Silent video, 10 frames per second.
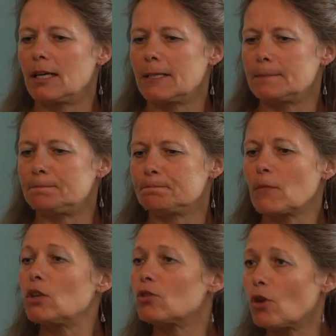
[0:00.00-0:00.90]
um,
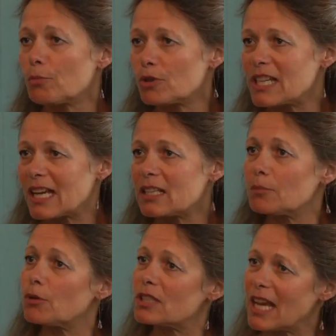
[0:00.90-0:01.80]

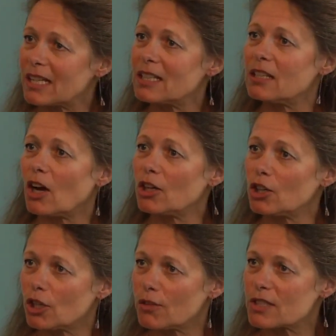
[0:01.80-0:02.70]
neuroprotectant, protecting our
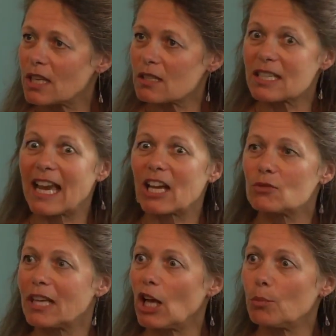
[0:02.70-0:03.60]
nerve cells to
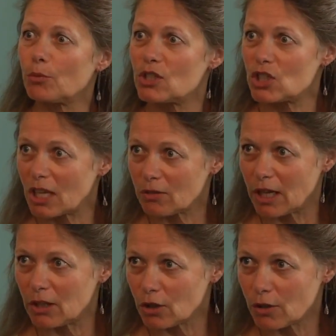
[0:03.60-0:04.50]
actually help
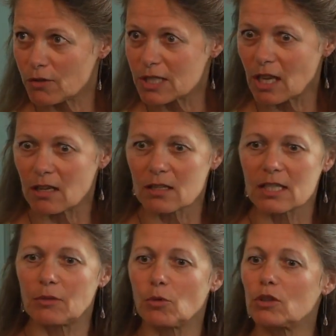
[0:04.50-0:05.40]
regenerate nerve
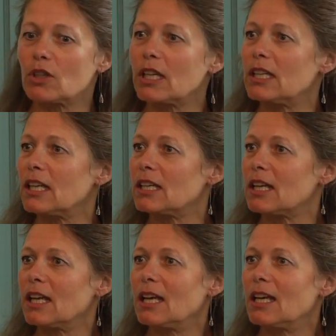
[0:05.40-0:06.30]
cells. And we're looking
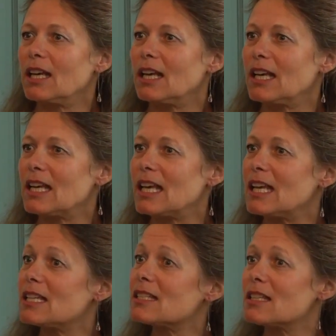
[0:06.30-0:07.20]
at,
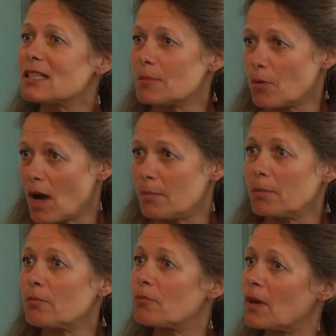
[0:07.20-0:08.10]
is this a
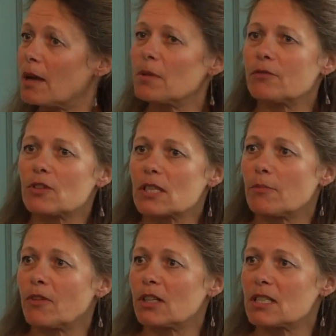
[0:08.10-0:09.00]
problem? I mean, for
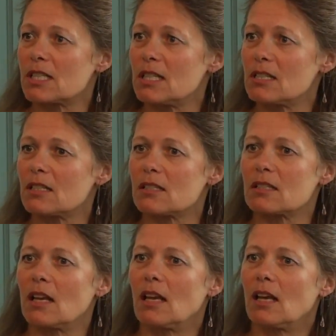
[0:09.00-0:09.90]
some of our diseases,